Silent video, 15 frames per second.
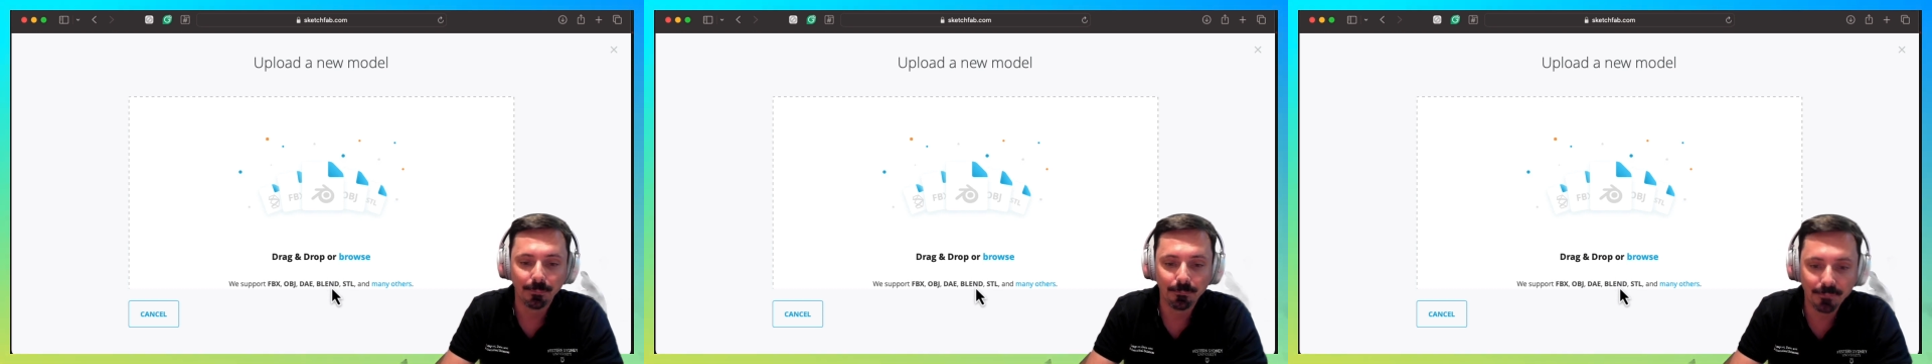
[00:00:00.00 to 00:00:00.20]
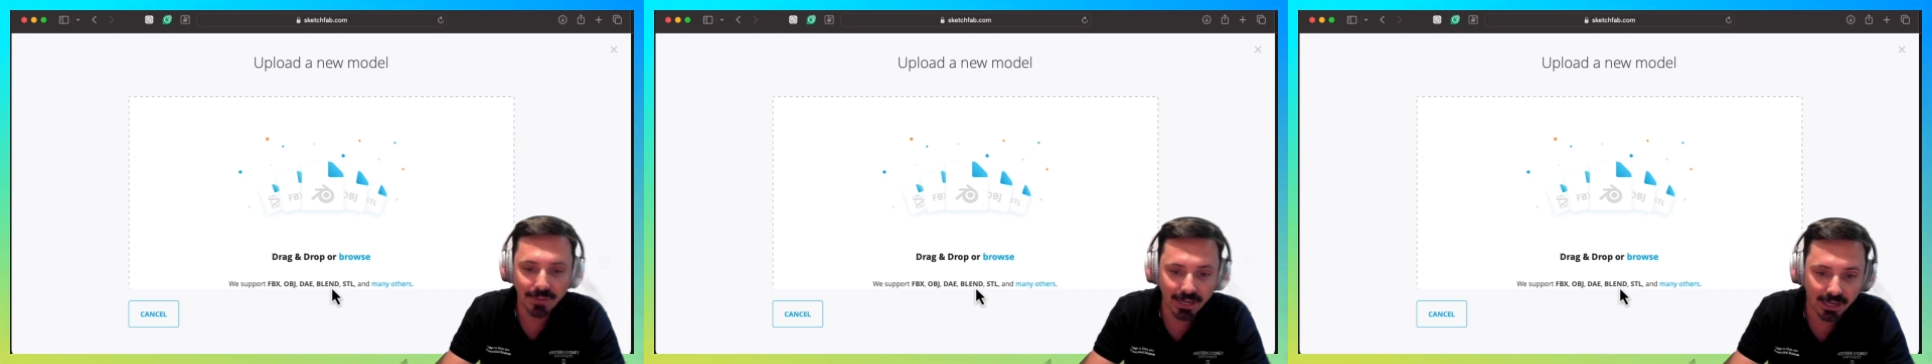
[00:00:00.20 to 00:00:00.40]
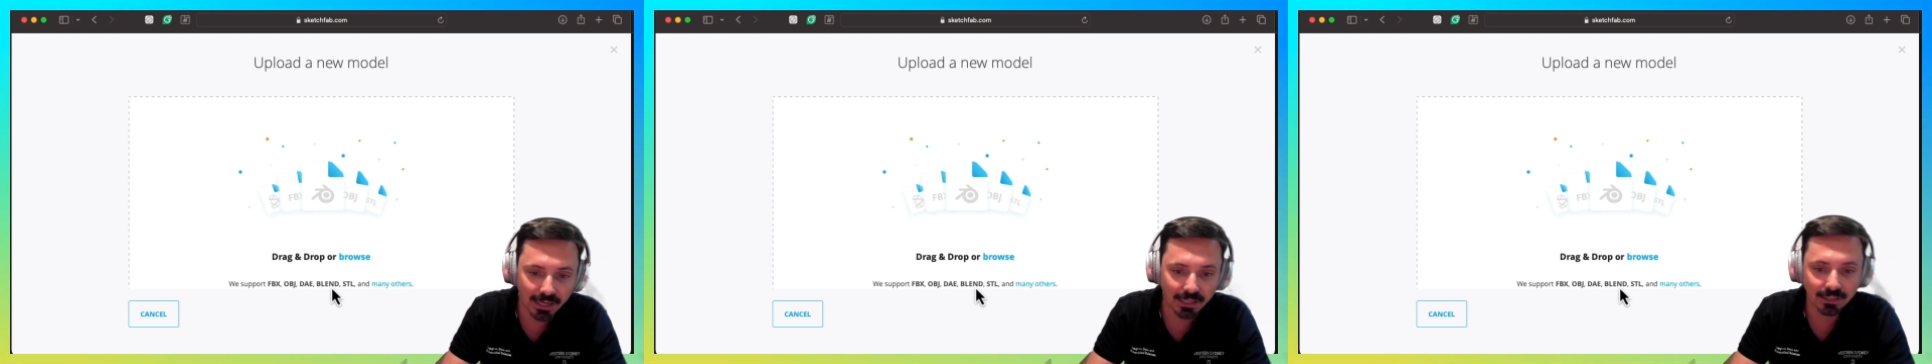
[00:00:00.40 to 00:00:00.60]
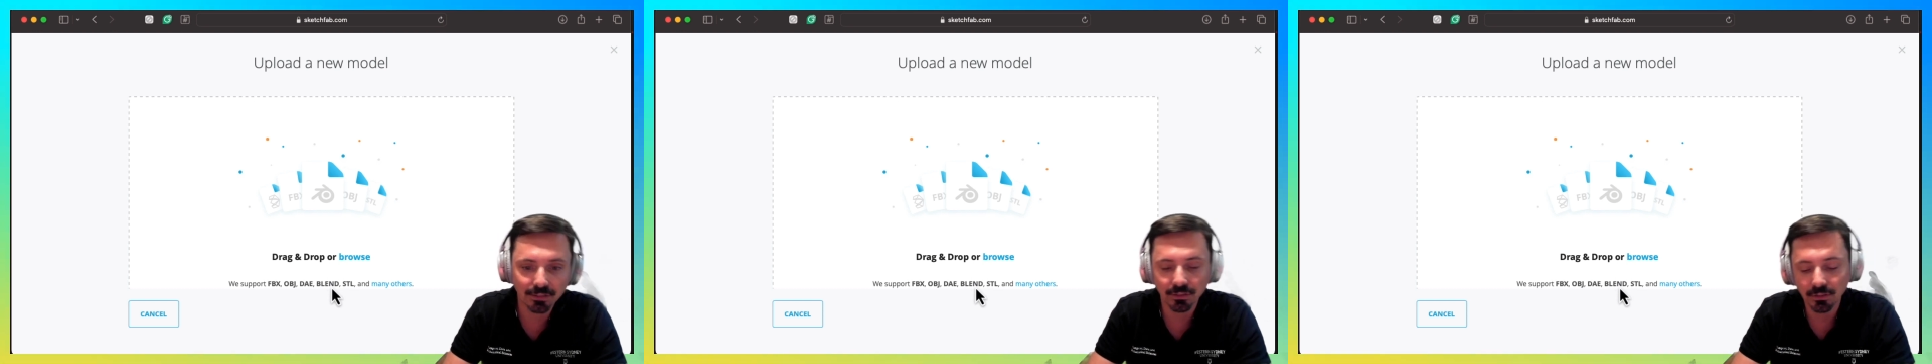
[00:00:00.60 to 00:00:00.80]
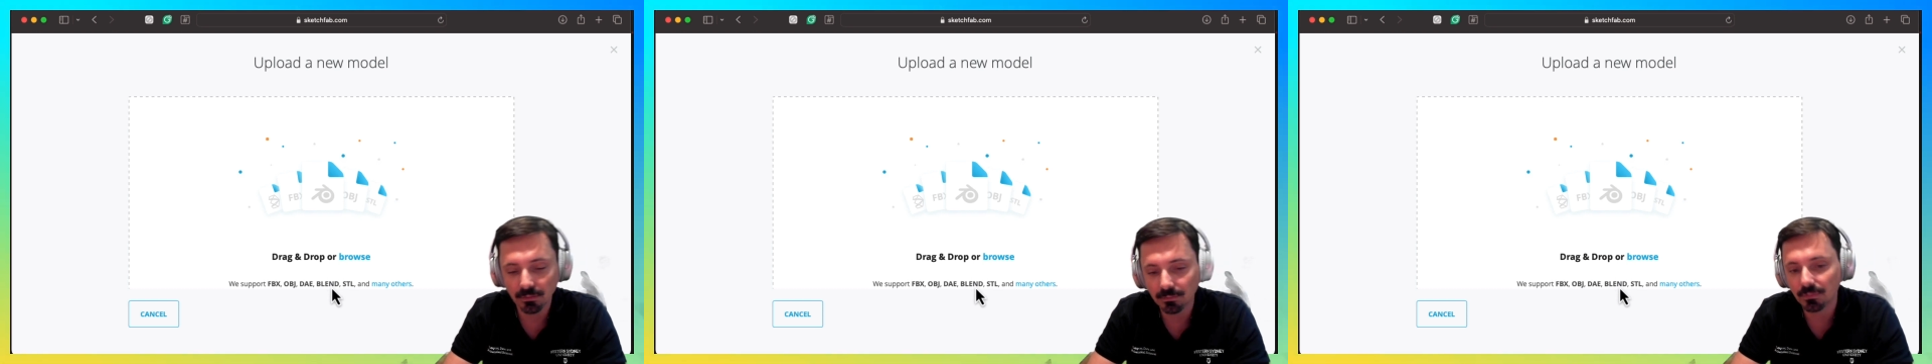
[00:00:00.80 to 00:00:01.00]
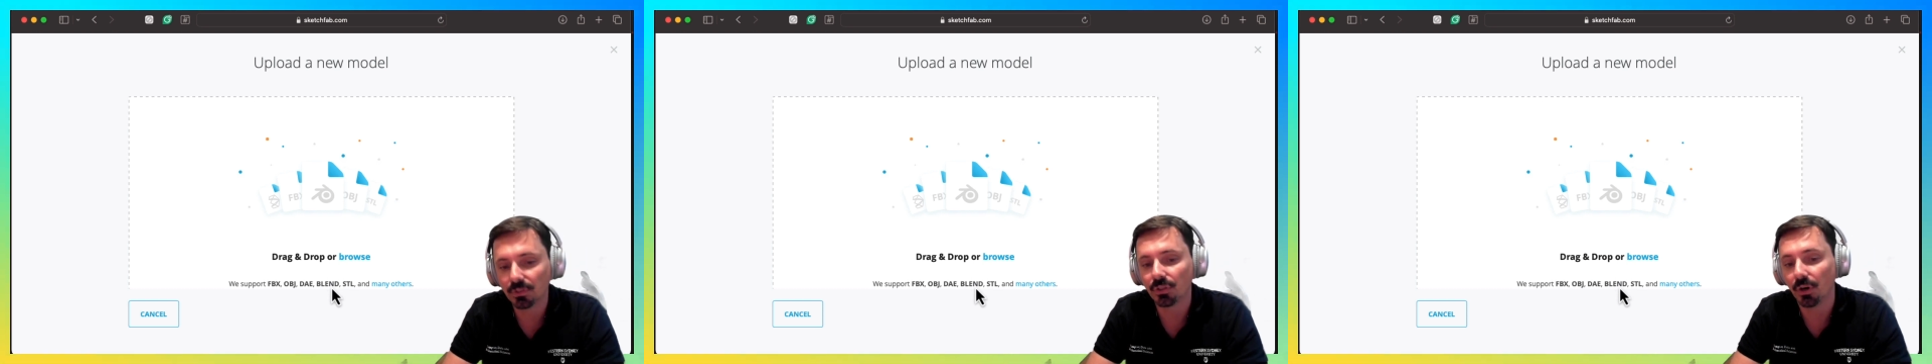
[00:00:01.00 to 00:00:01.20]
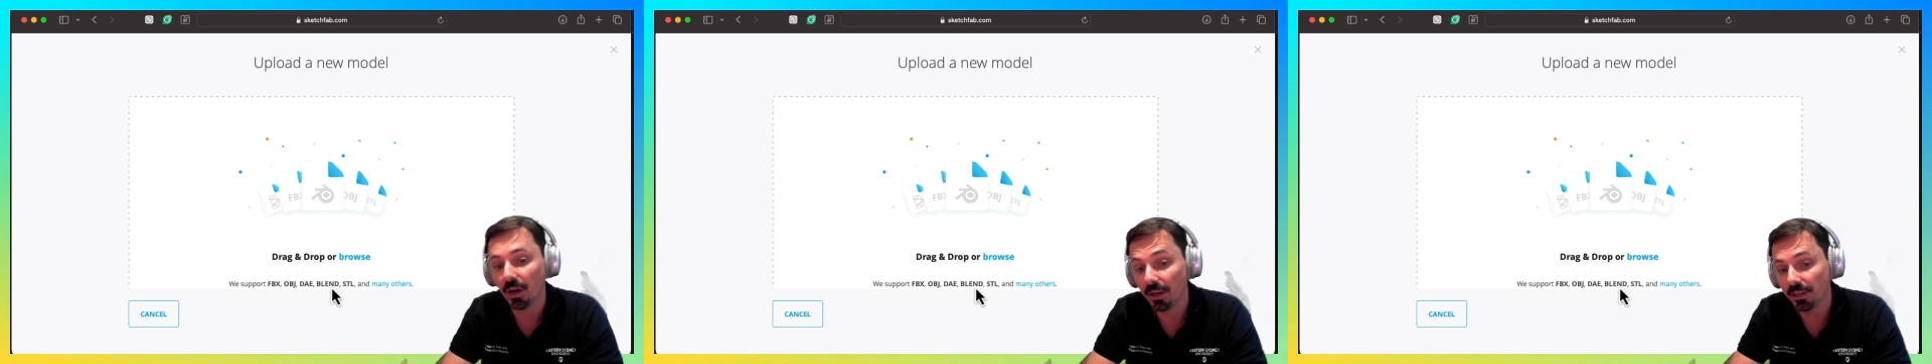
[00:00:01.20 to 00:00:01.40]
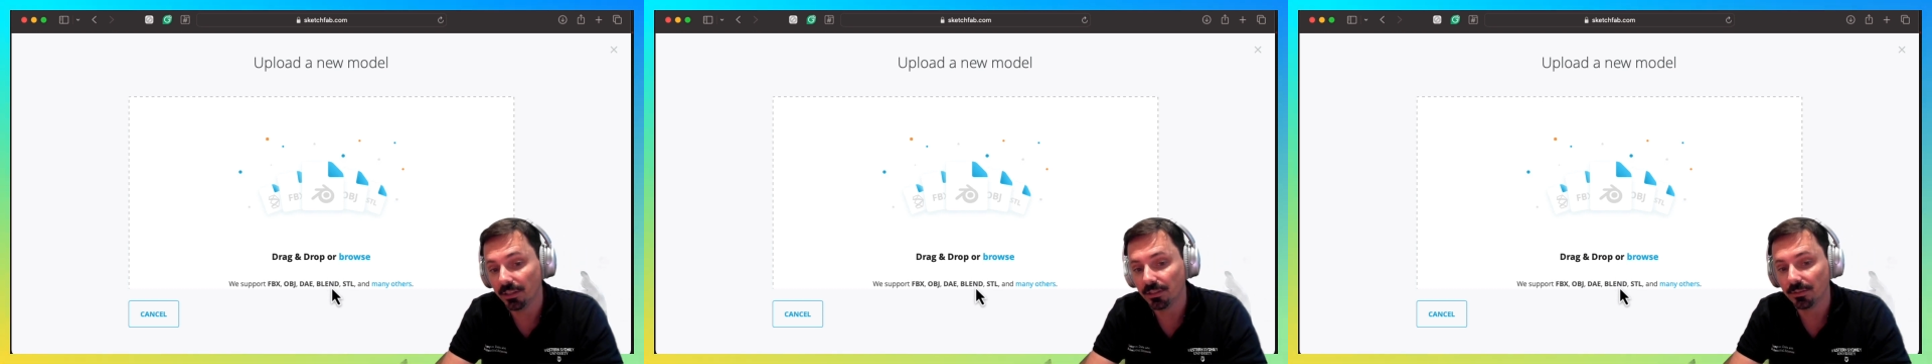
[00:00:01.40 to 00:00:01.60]
but
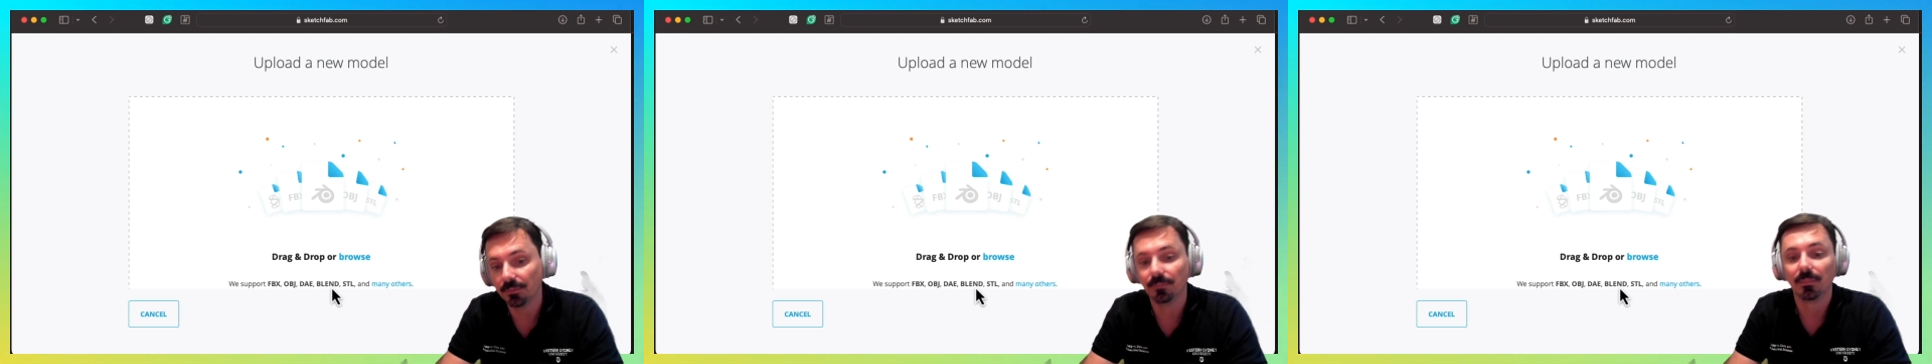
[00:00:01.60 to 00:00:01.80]
try it.